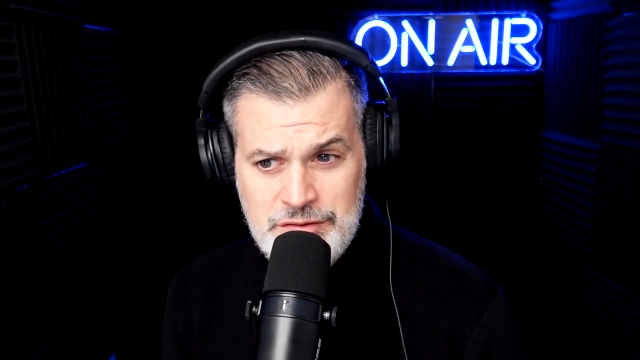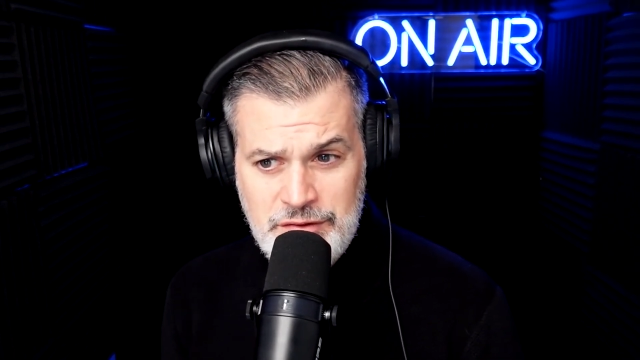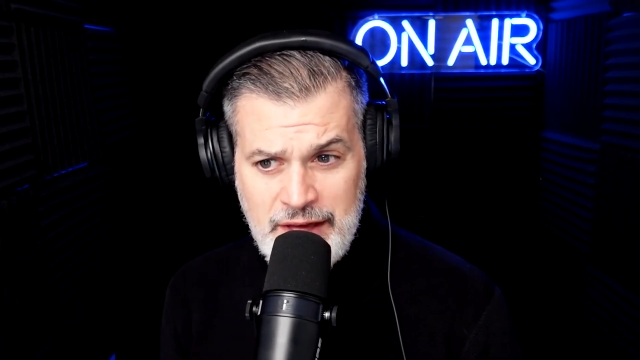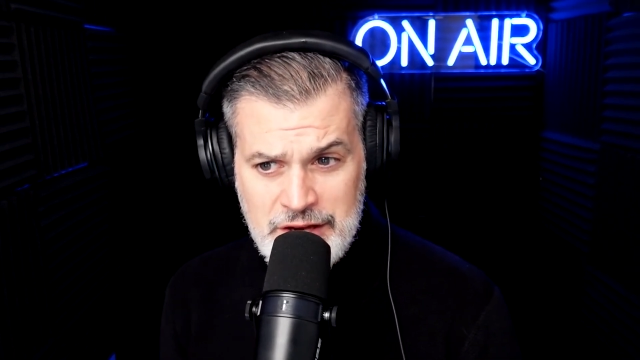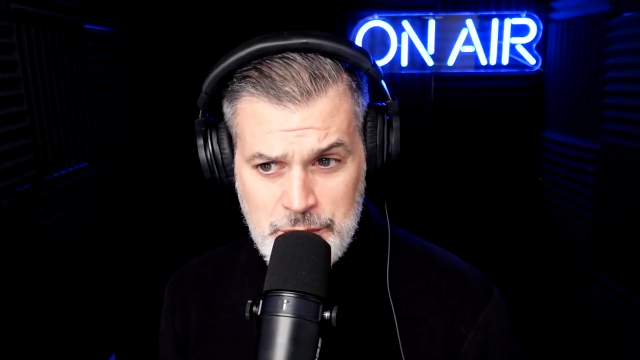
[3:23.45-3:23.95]

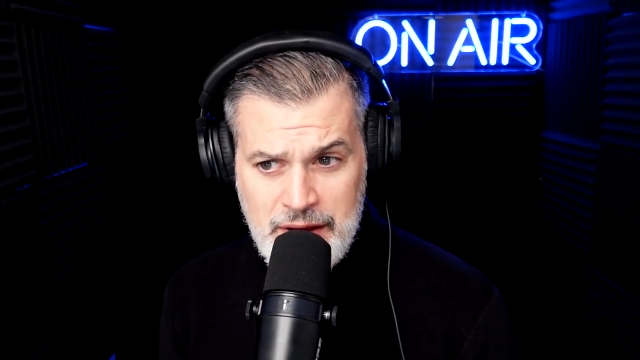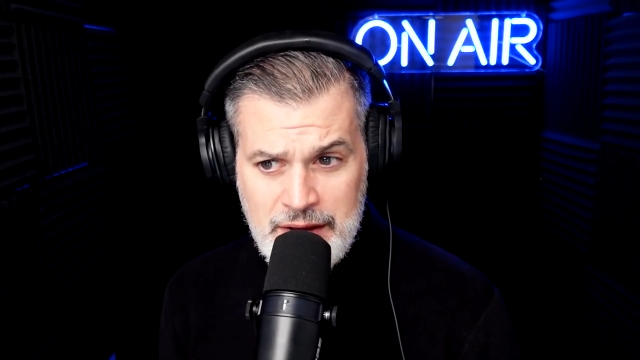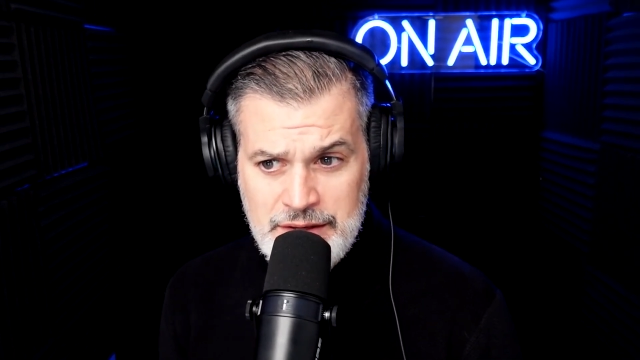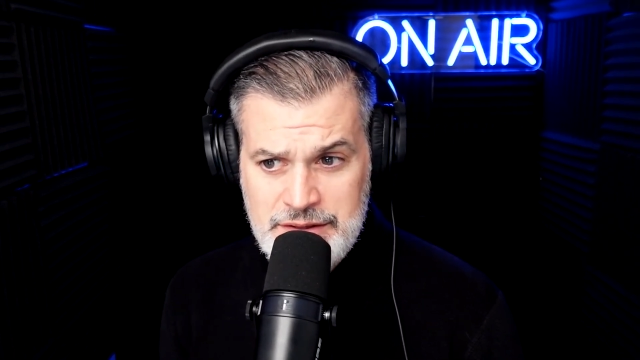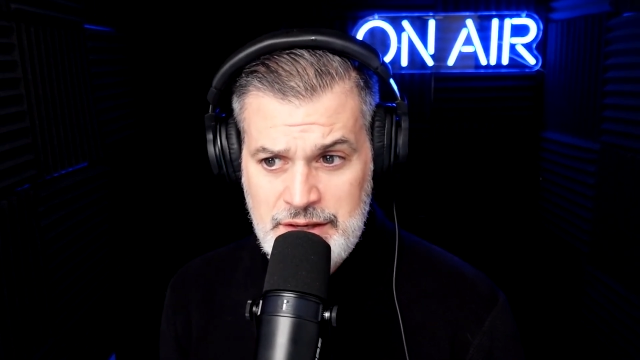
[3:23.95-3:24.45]

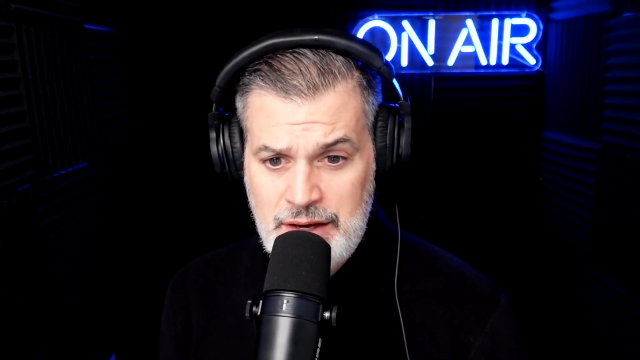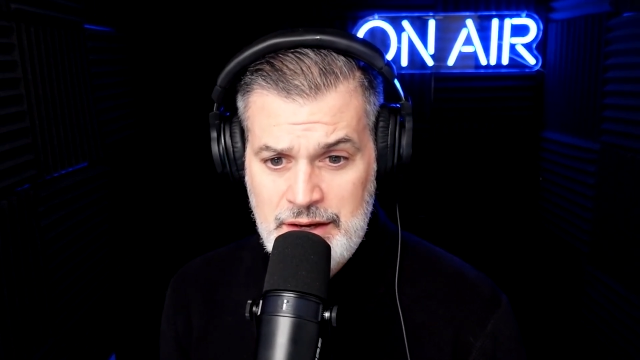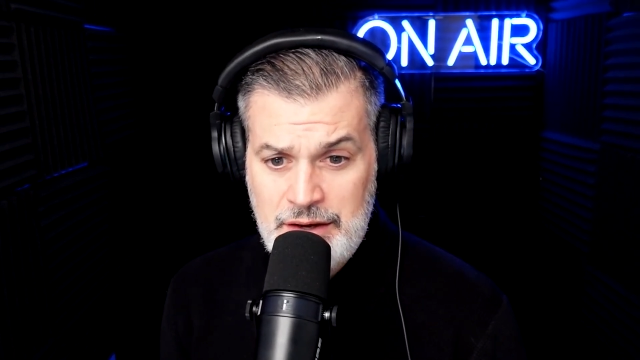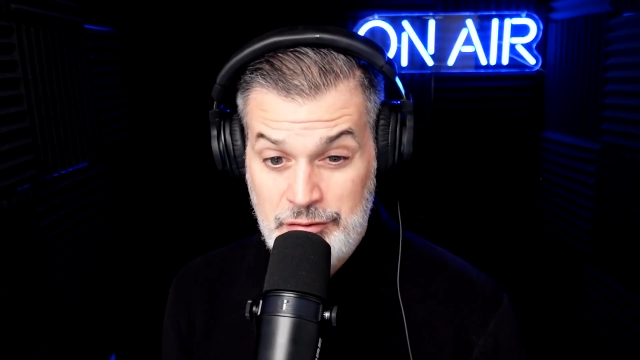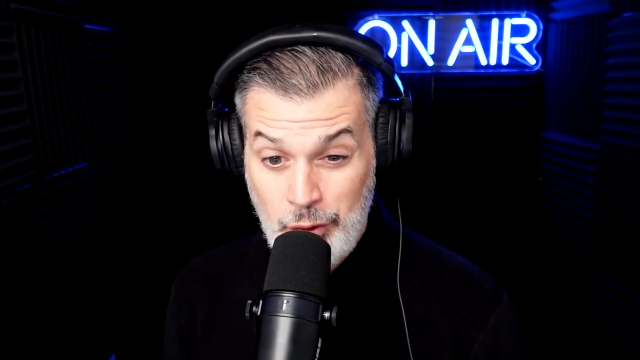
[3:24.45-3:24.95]
flashbacks,
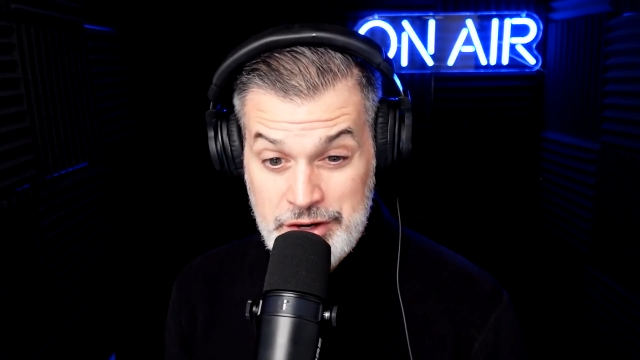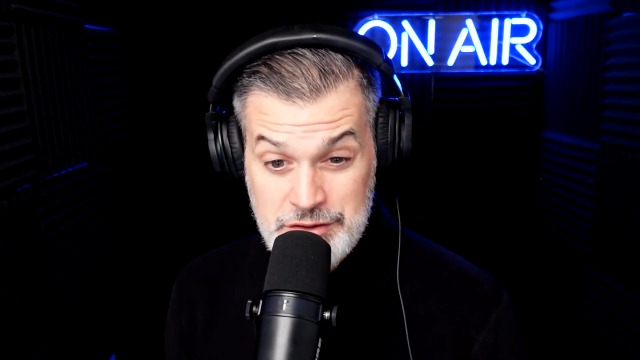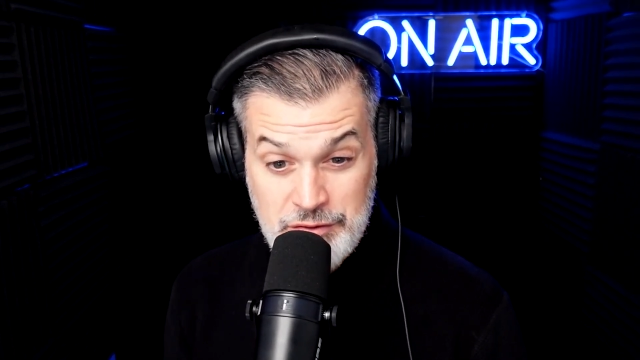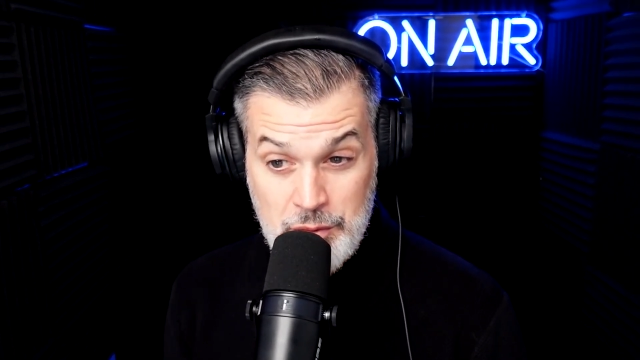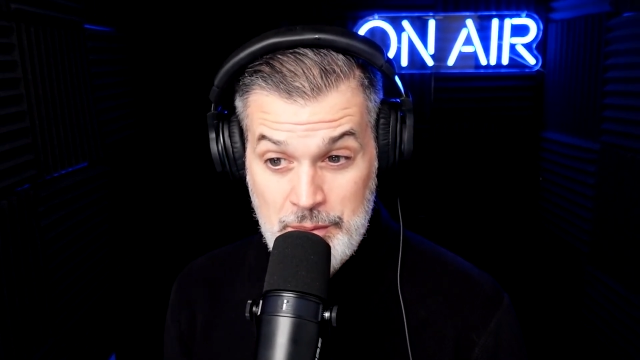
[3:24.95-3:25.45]
avoidance
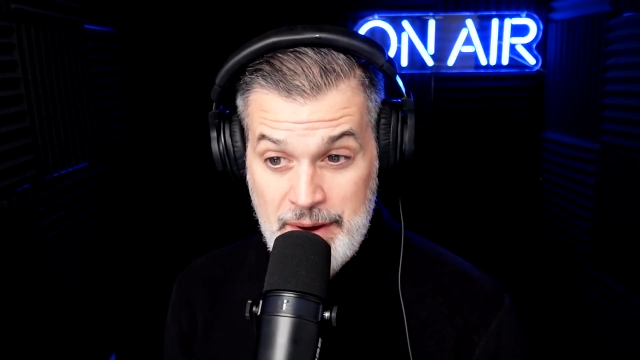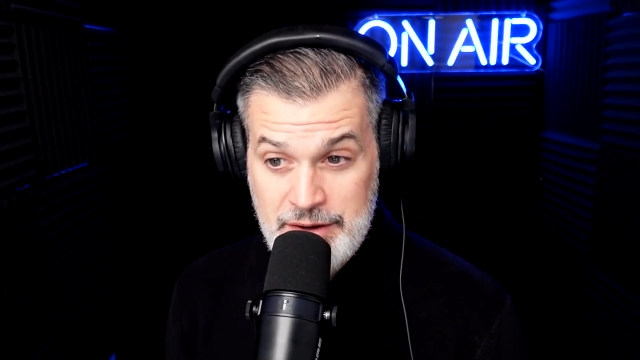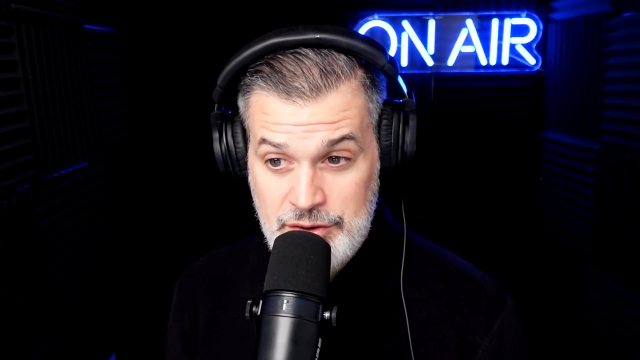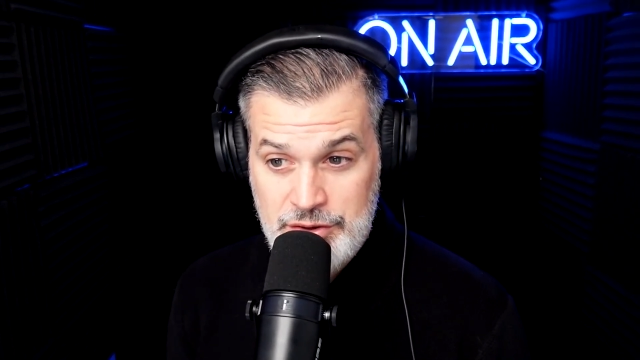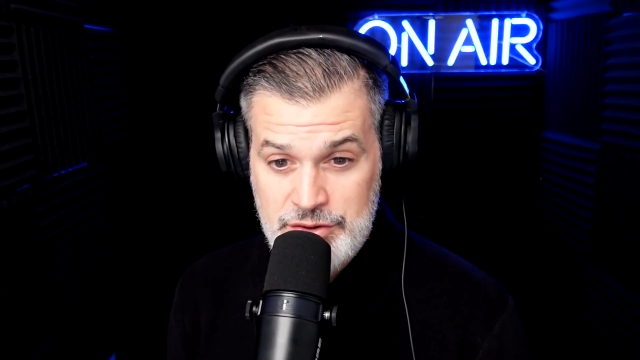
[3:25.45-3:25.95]
from
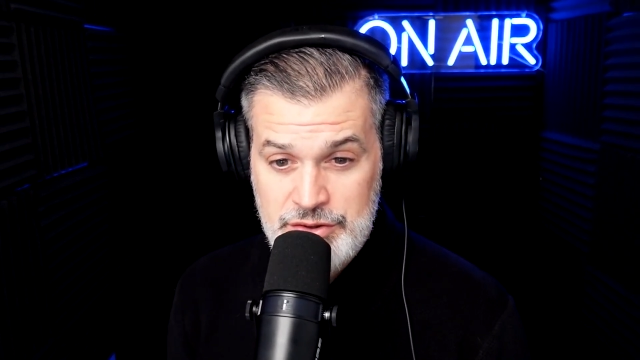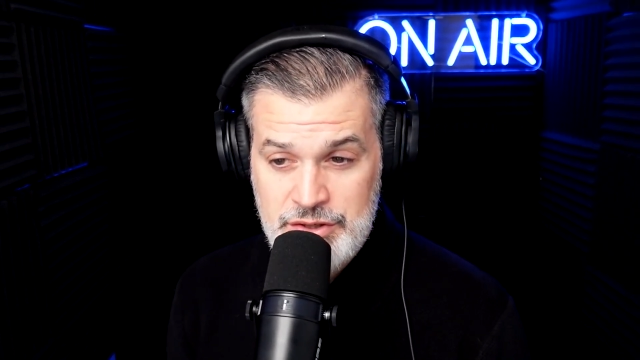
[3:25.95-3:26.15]
reminders,